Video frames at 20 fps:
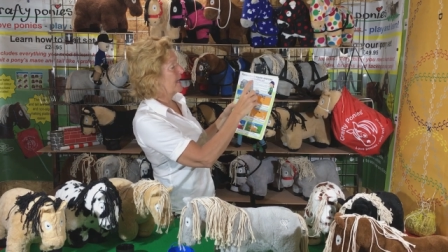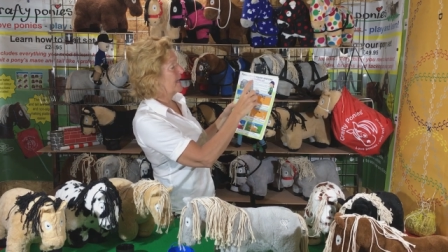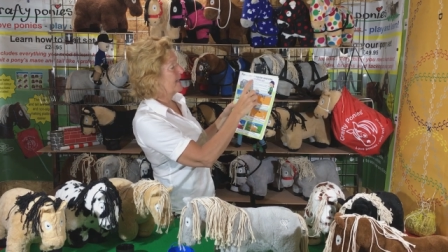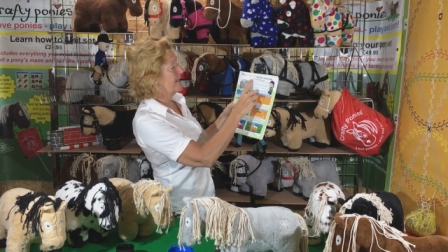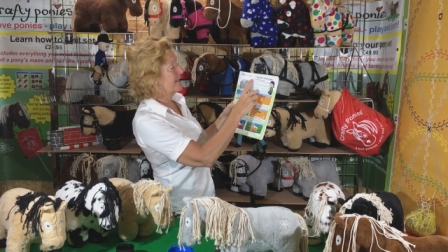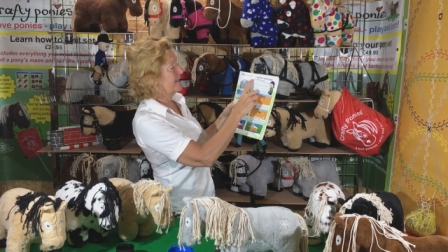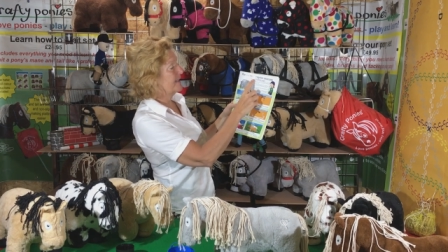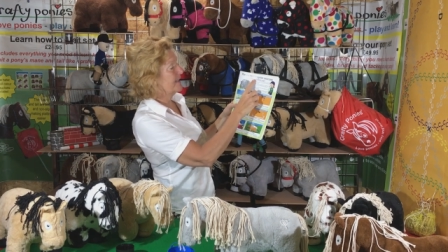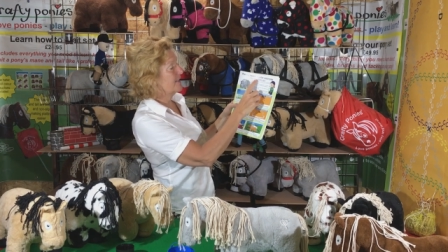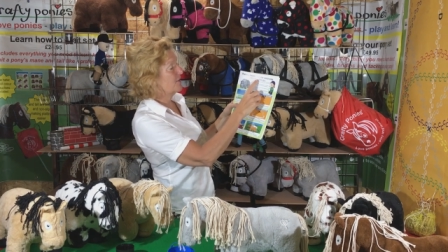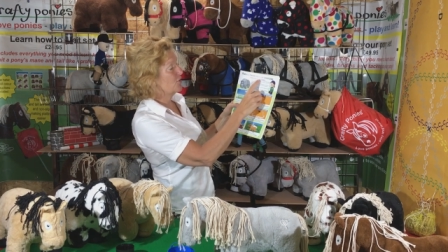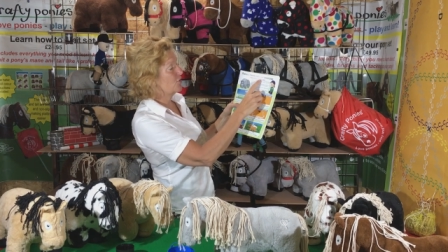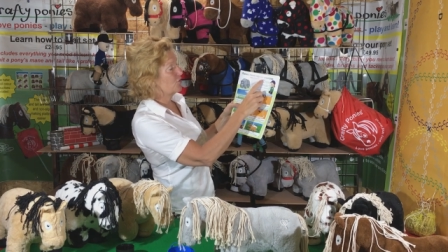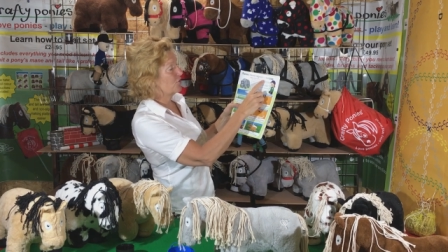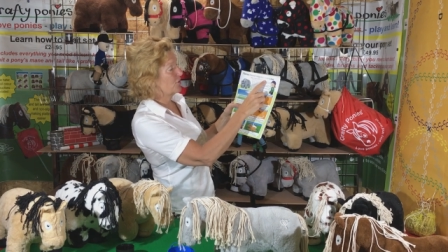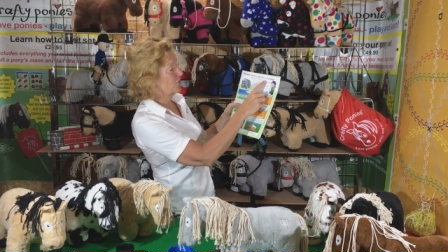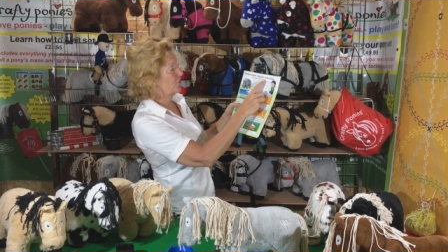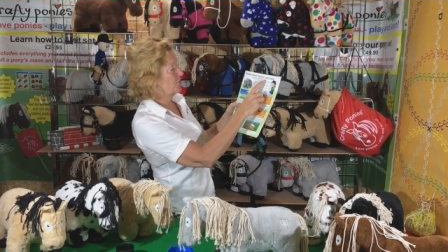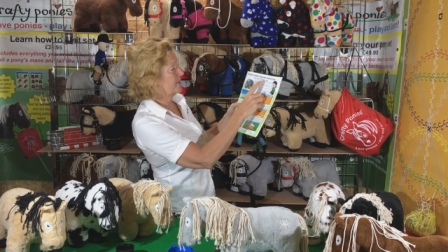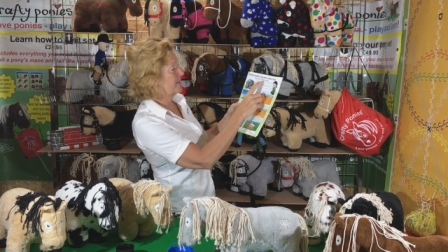Izzy
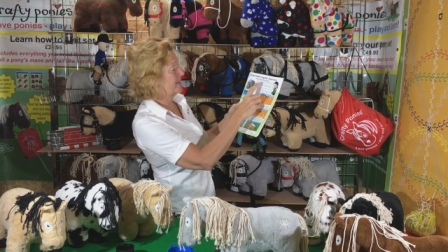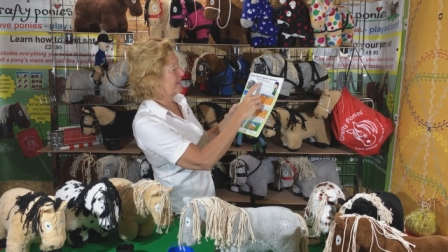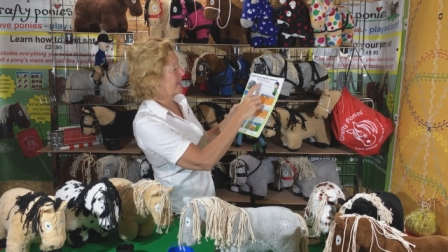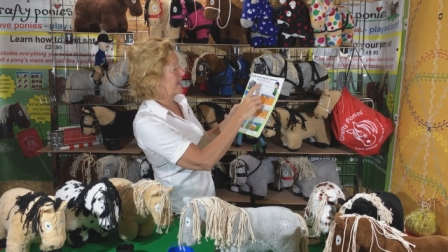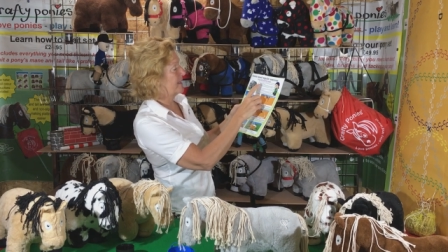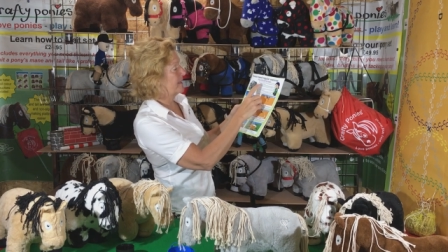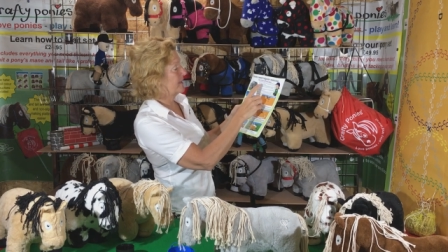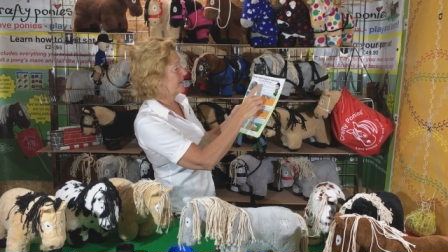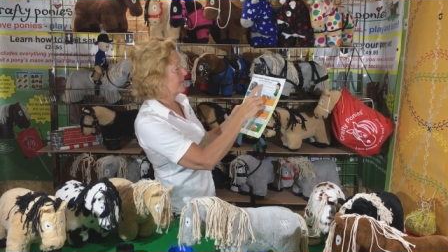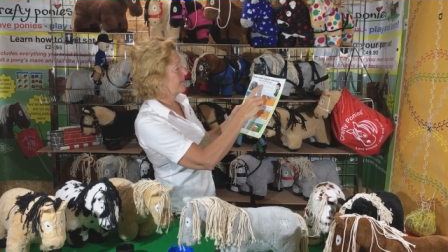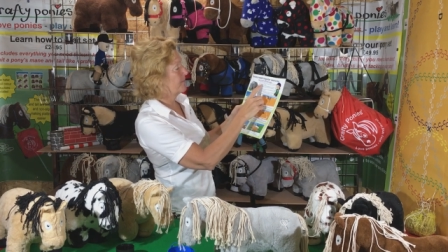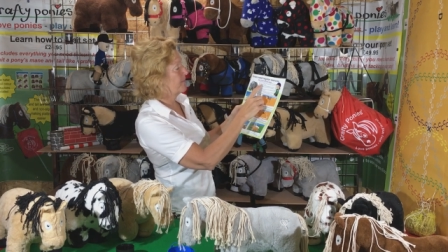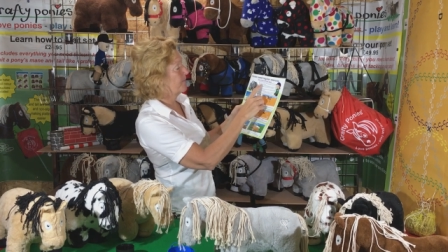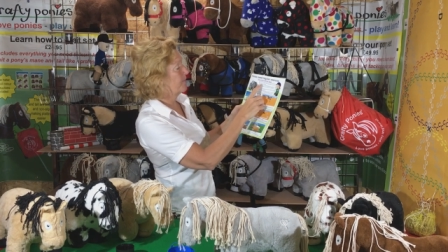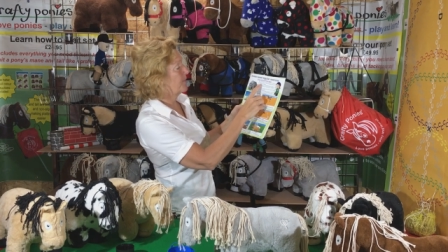instructor says,